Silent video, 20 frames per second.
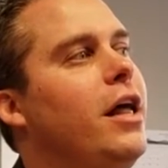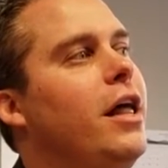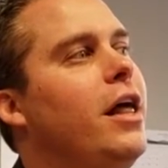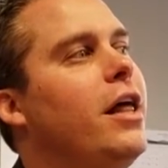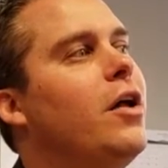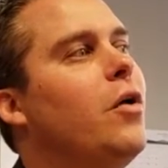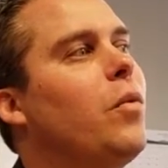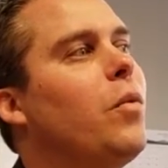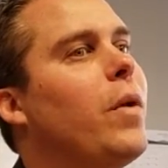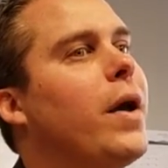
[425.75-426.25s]

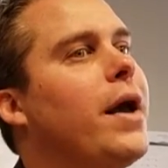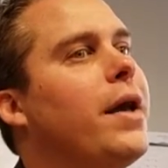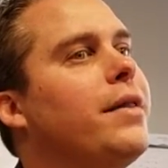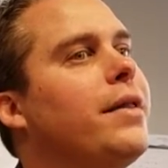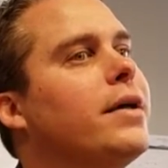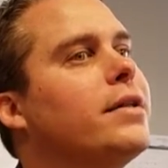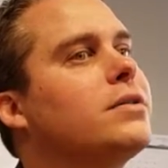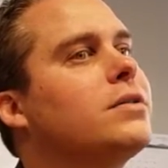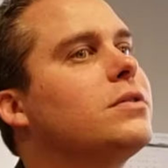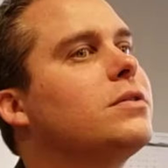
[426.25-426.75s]
in a way
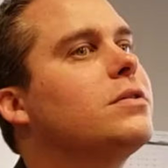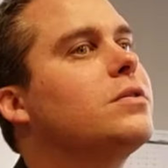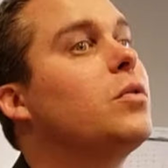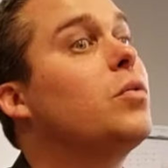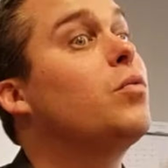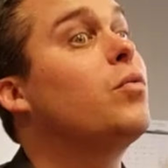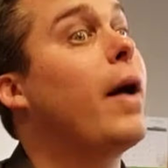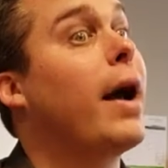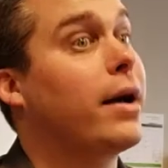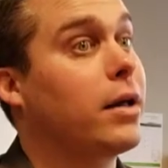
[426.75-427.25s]
that's
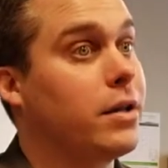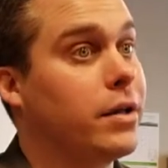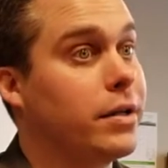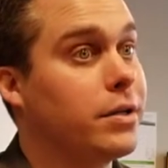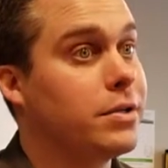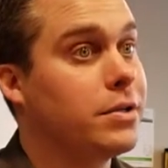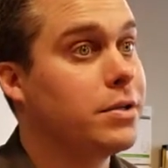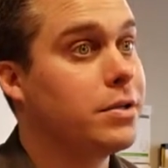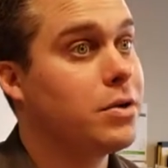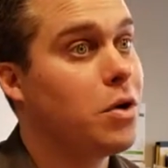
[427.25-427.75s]

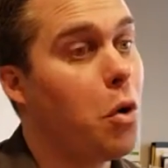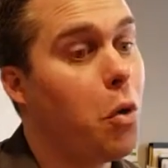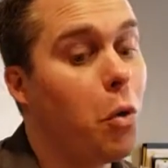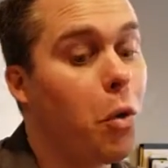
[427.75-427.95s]
reckless.